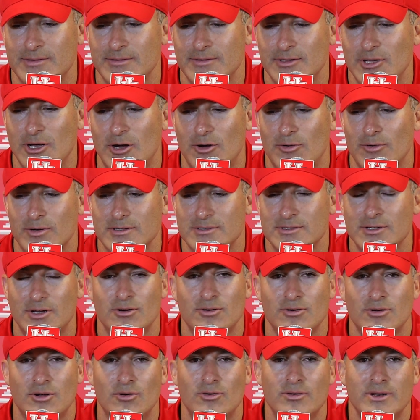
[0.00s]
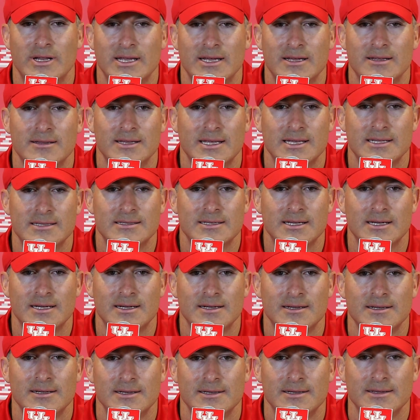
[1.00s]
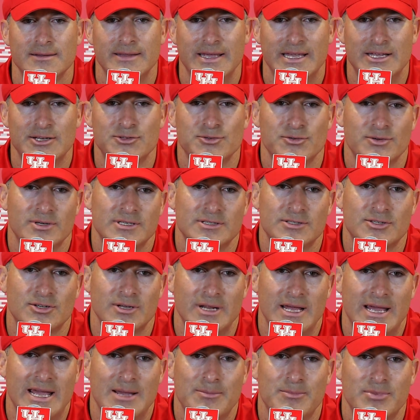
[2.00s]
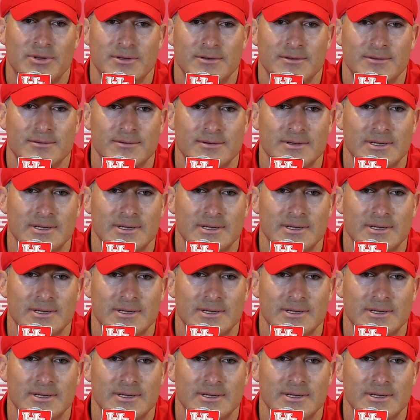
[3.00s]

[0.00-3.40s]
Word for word: you always know going in that uh, injuries could happen.